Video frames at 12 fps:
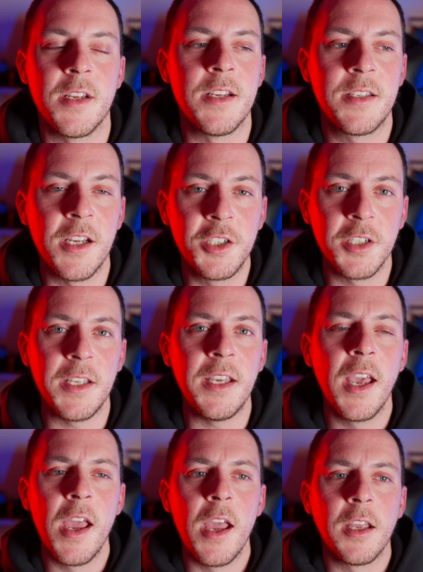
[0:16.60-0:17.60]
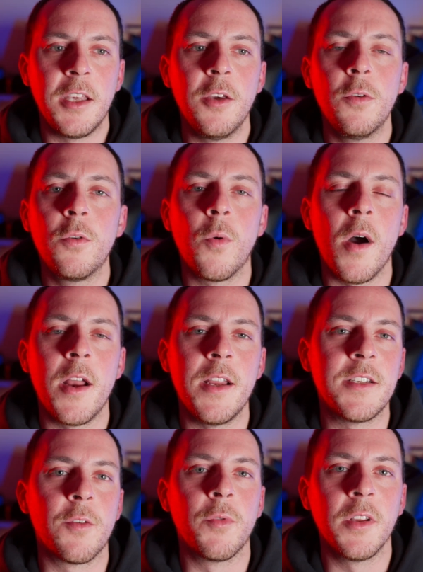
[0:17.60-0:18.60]
and essentially, Ke Huy Quan
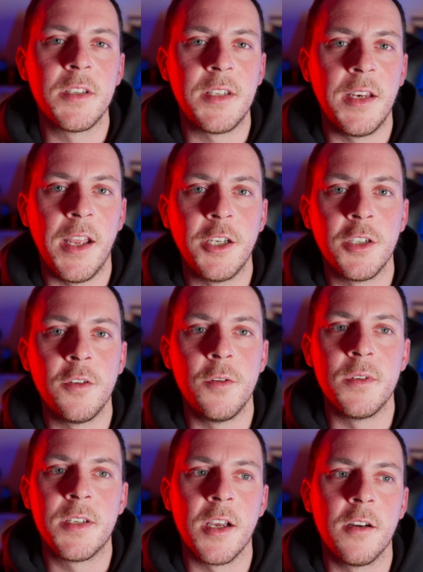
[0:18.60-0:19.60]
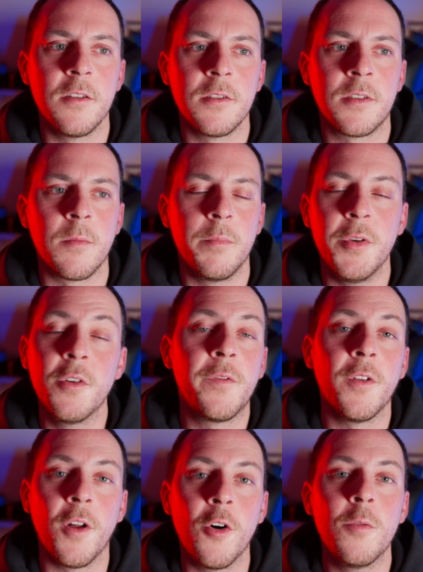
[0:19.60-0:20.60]
is a real estate agent who sells
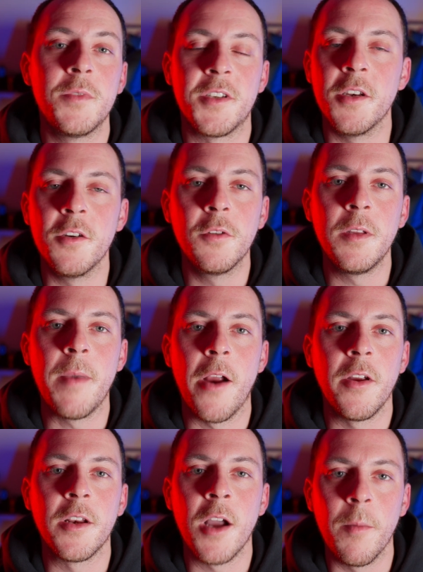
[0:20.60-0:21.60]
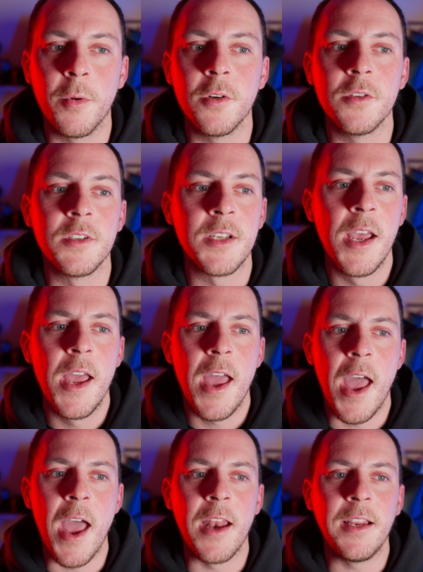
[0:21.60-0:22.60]
beautiful homes to newly married couples,
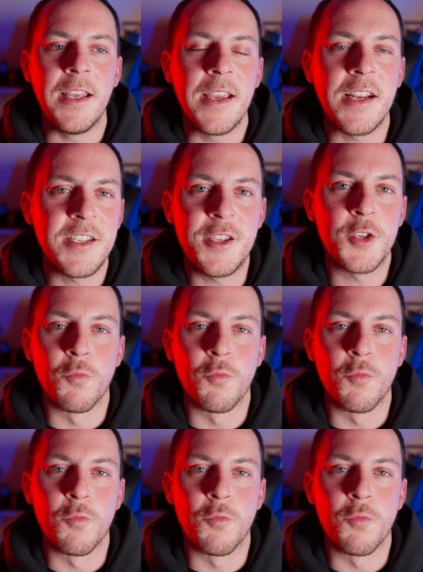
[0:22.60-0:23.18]
and he gets this